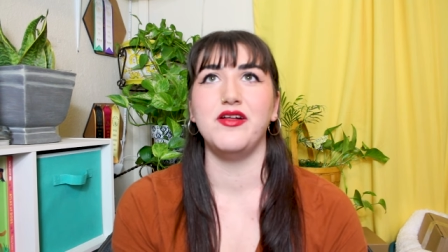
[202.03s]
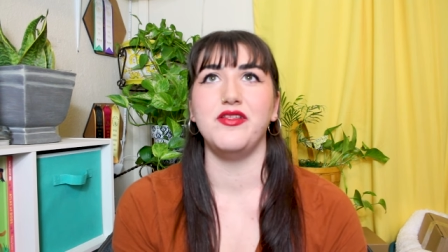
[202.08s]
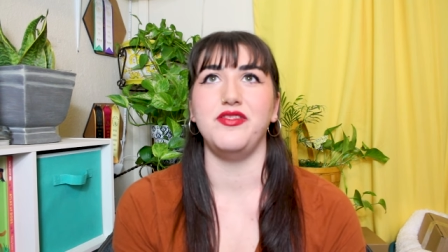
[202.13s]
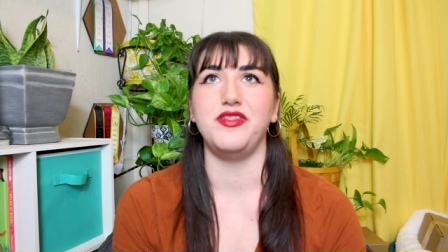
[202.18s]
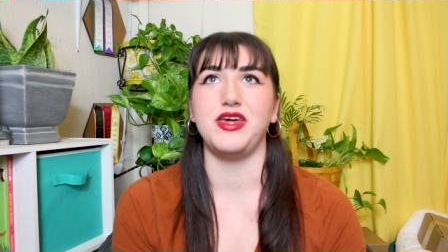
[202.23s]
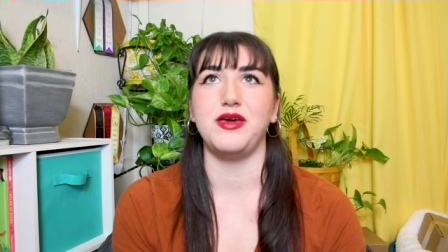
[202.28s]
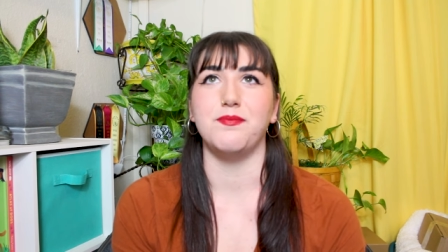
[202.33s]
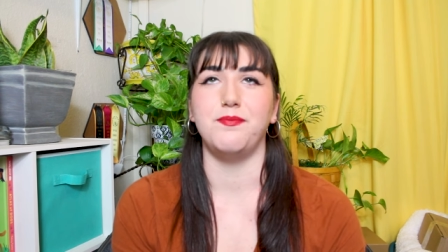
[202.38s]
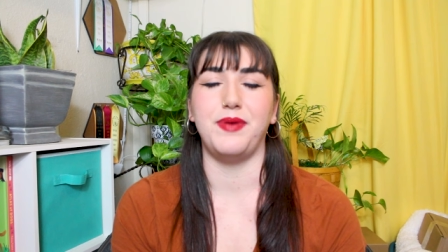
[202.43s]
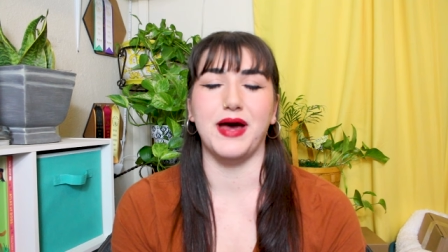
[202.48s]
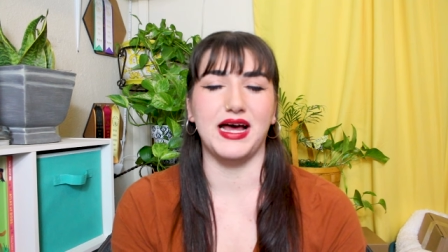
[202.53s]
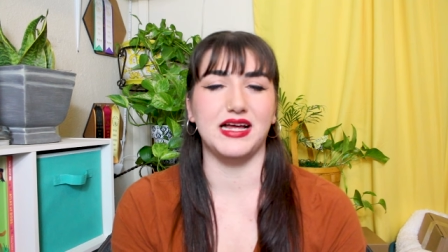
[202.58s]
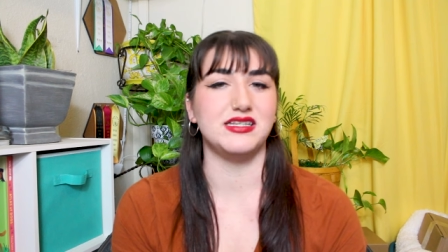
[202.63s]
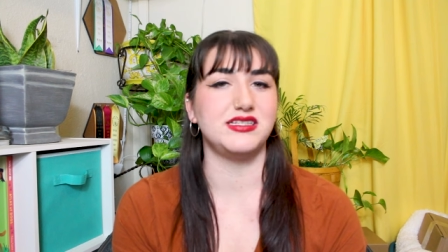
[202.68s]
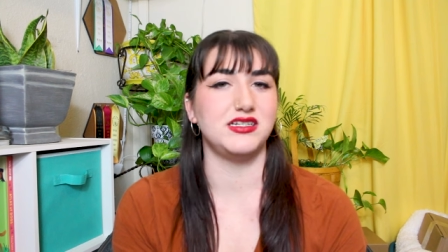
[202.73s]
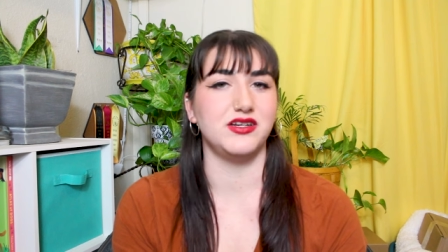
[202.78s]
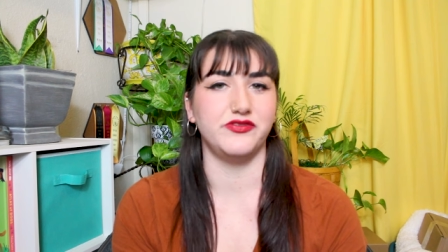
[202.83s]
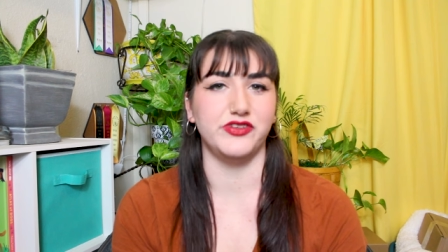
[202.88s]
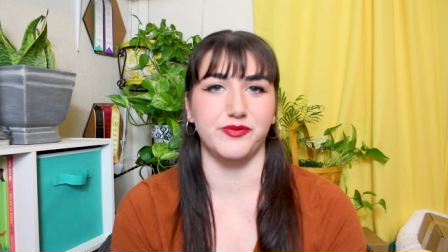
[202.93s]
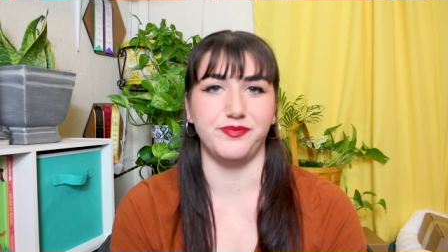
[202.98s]
the
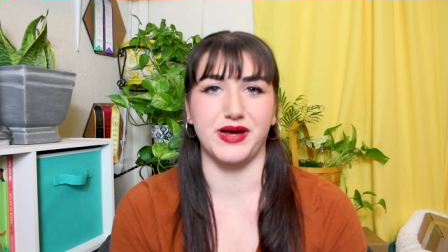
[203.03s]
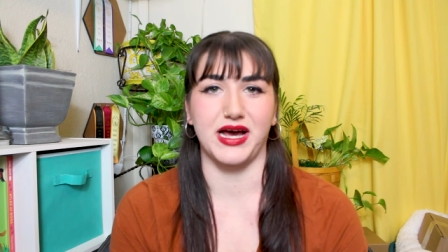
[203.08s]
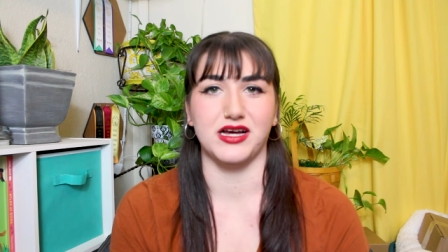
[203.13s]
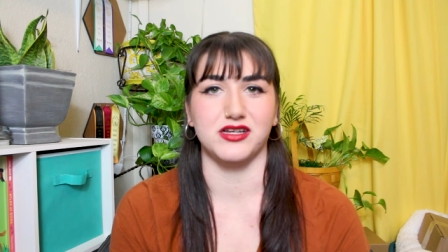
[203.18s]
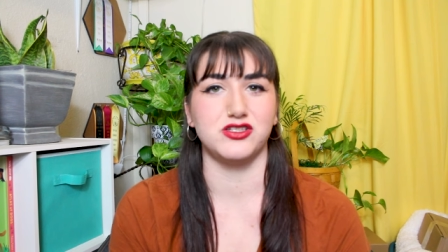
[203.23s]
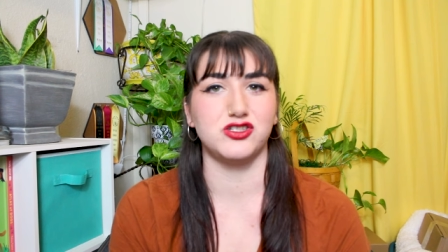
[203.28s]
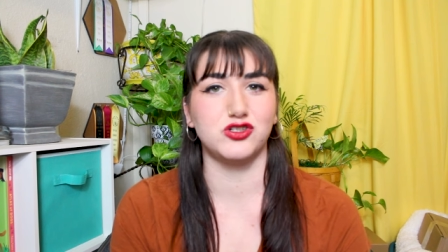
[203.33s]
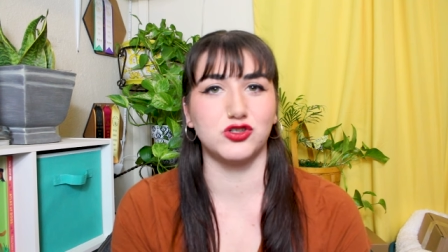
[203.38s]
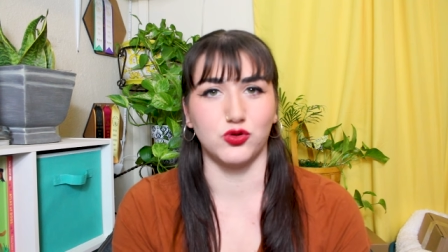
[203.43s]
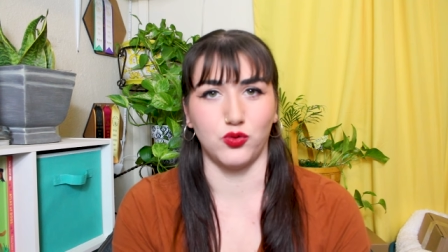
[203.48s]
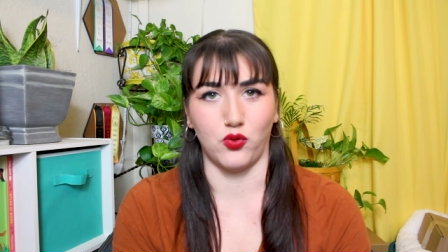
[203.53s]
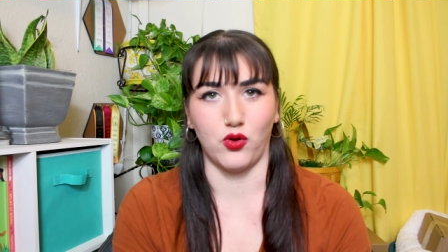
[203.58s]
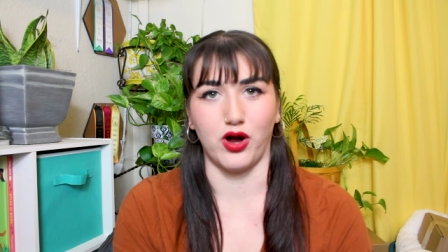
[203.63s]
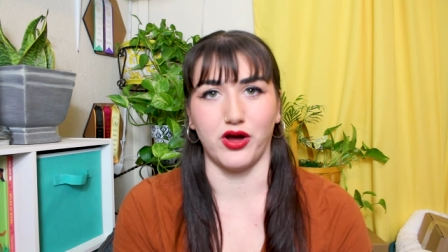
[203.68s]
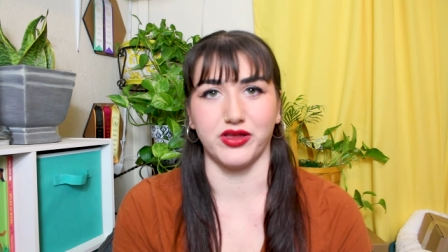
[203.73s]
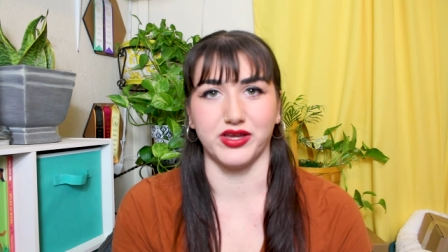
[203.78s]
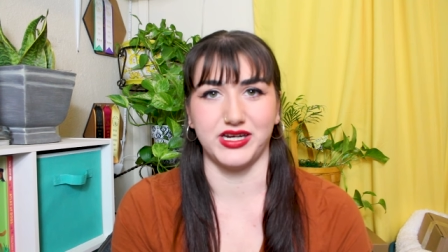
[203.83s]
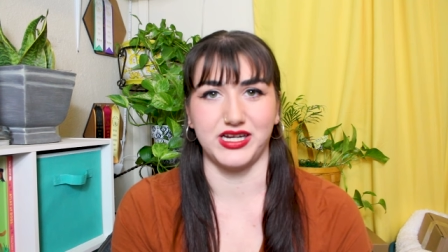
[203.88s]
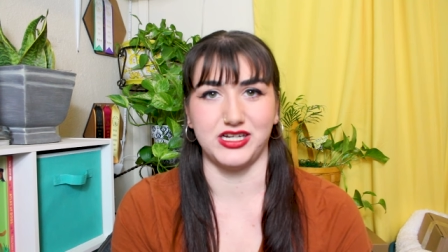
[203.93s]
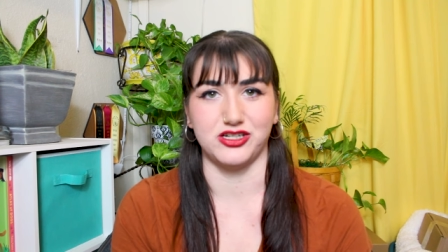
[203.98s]
best of the best
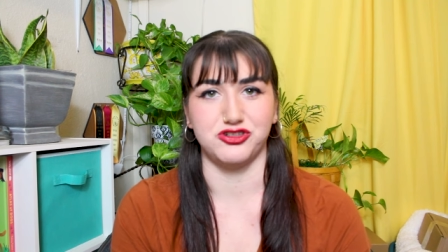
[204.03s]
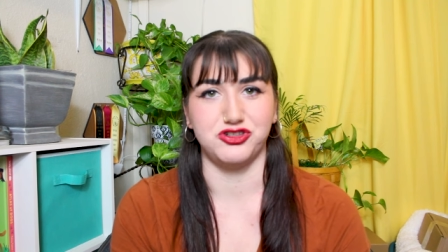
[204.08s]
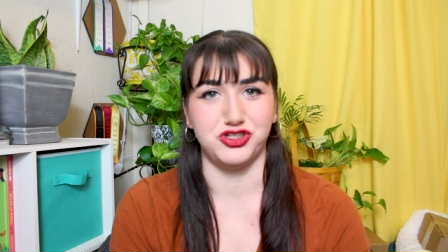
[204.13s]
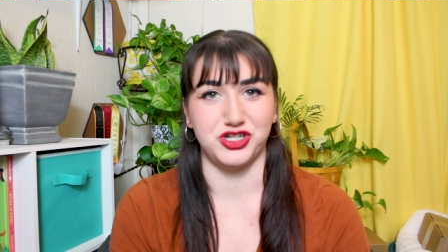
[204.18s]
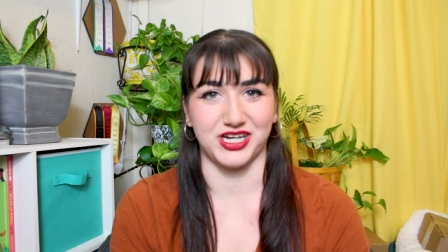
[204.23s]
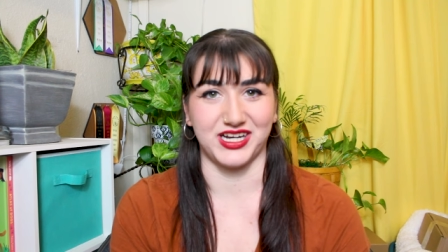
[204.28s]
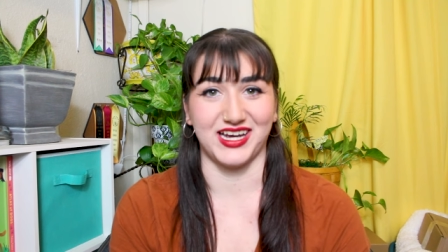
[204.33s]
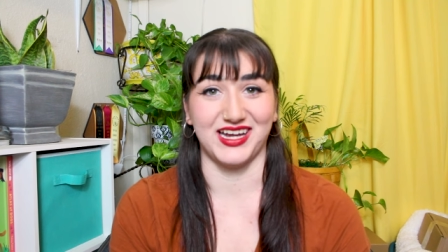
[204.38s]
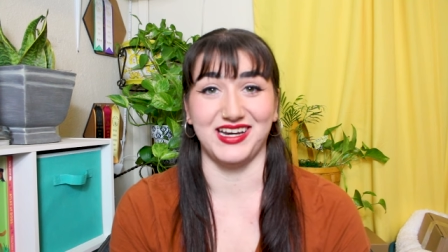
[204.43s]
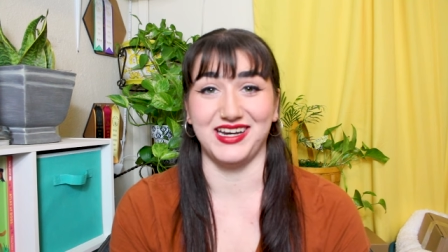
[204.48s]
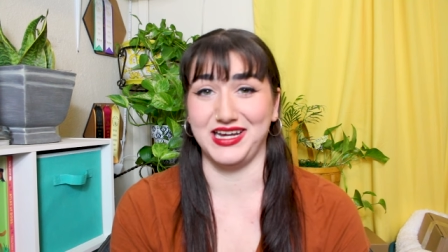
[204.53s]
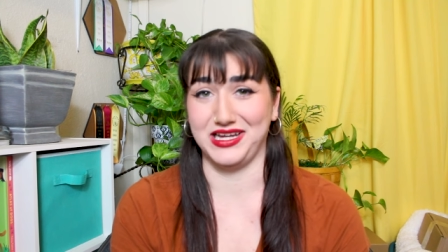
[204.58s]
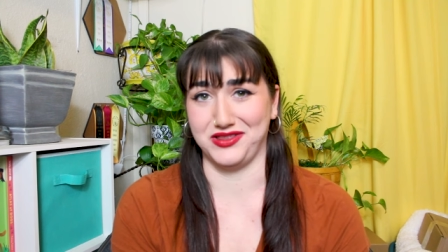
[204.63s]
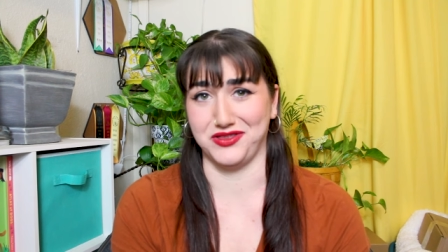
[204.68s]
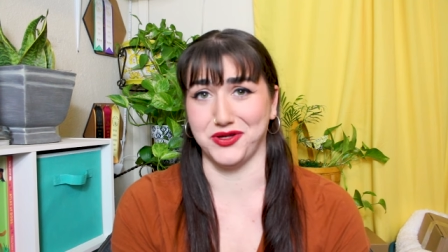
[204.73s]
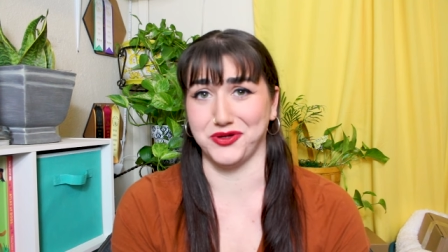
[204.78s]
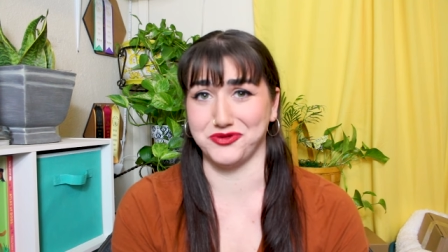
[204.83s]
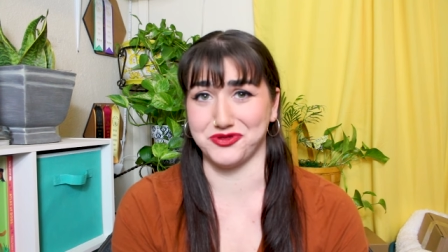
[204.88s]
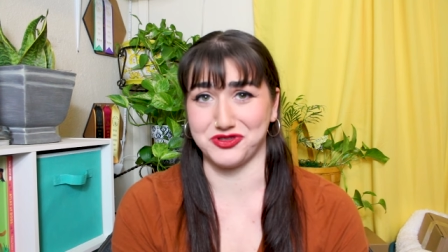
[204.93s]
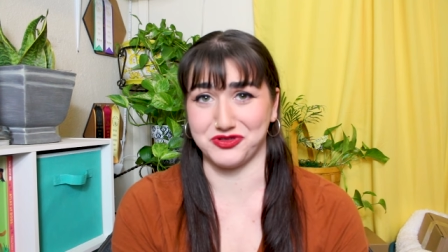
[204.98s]
quality chicken
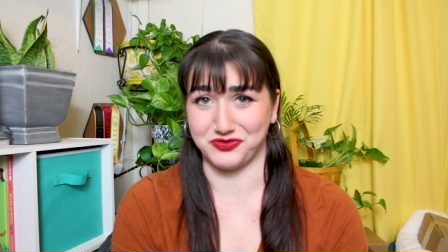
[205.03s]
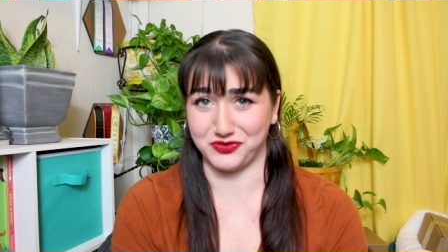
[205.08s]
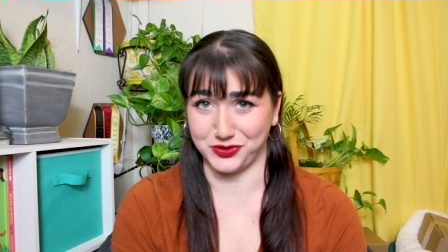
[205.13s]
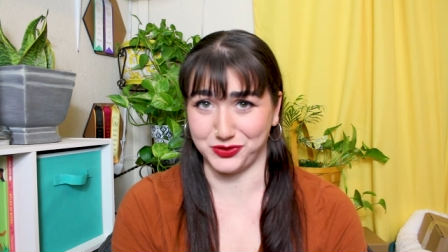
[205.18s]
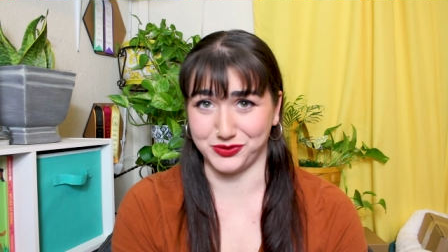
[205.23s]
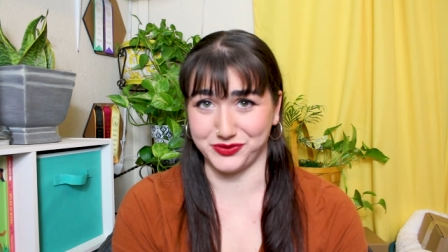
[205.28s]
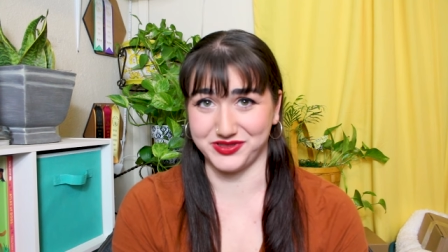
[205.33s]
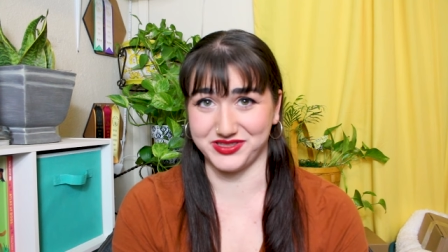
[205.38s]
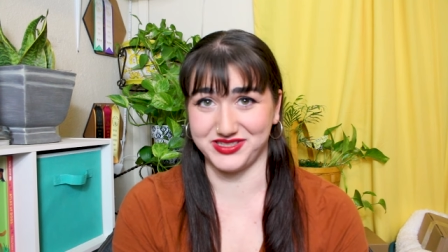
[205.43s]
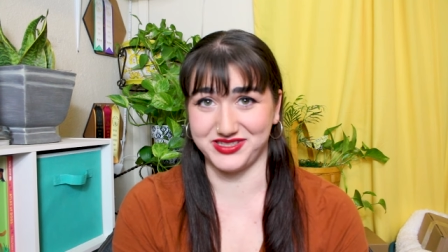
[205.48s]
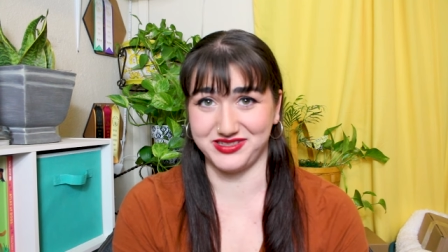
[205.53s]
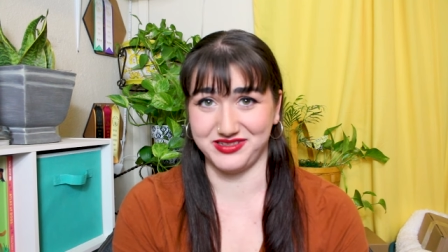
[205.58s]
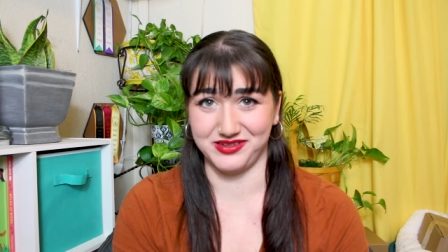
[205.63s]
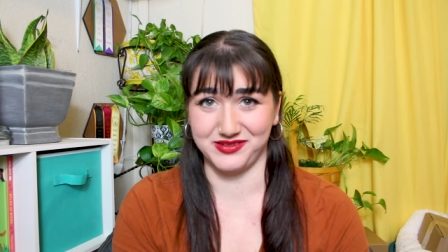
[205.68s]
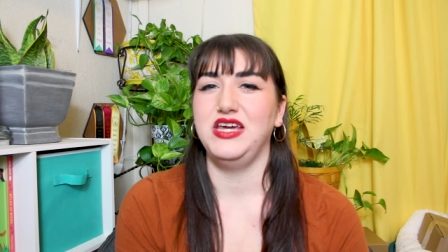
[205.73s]
in those foods.